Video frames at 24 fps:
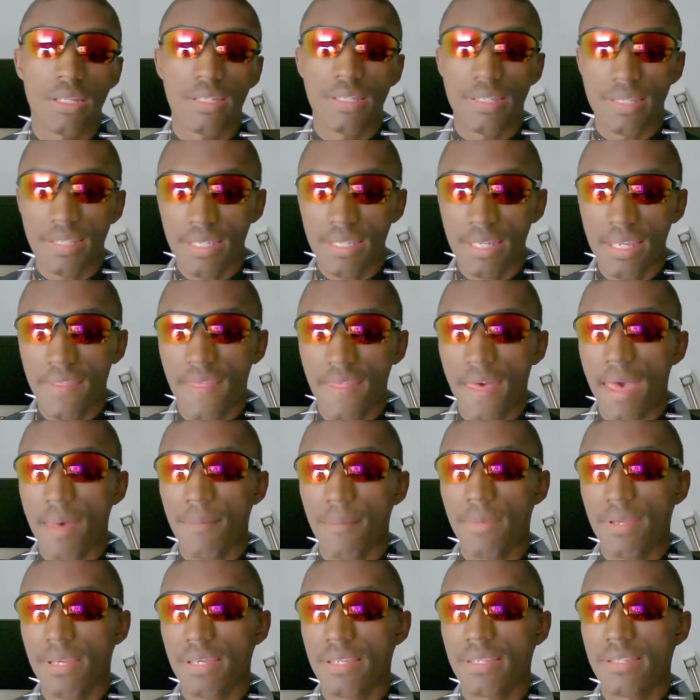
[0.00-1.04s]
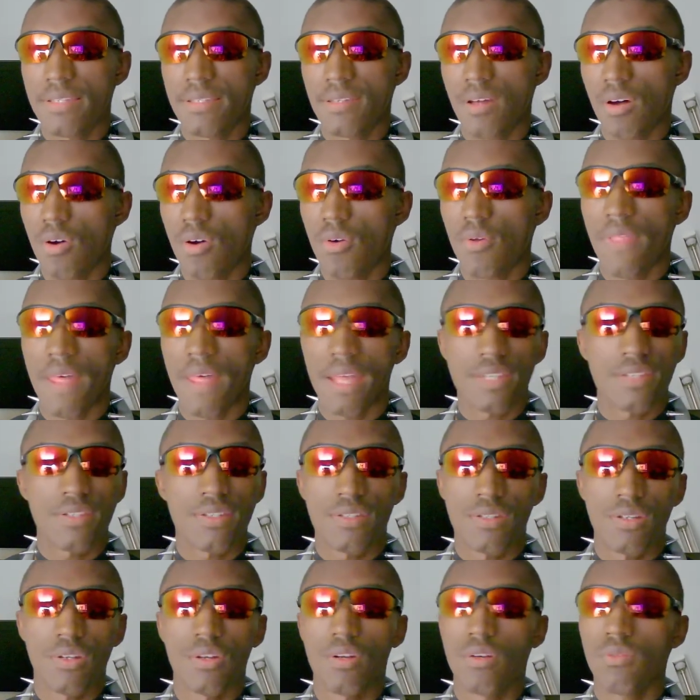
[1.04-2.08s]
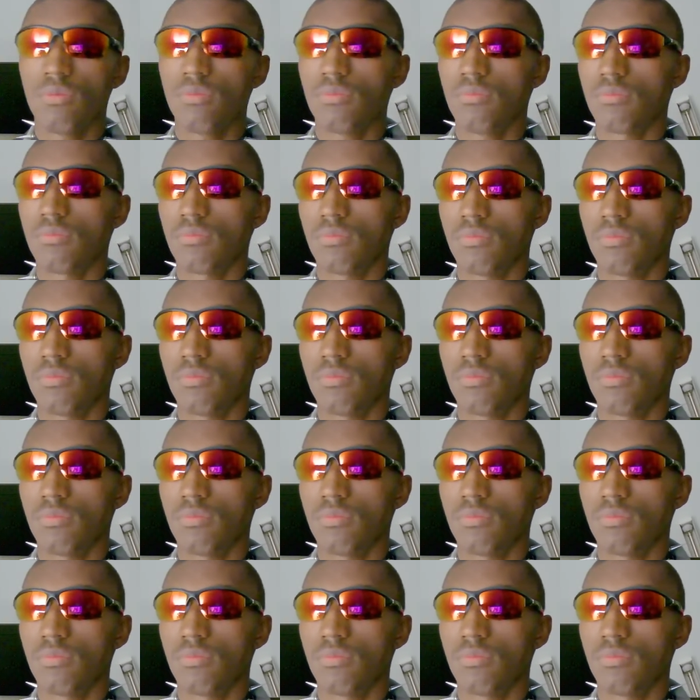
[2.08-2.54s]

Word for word: to see that because, oh, that's, you know,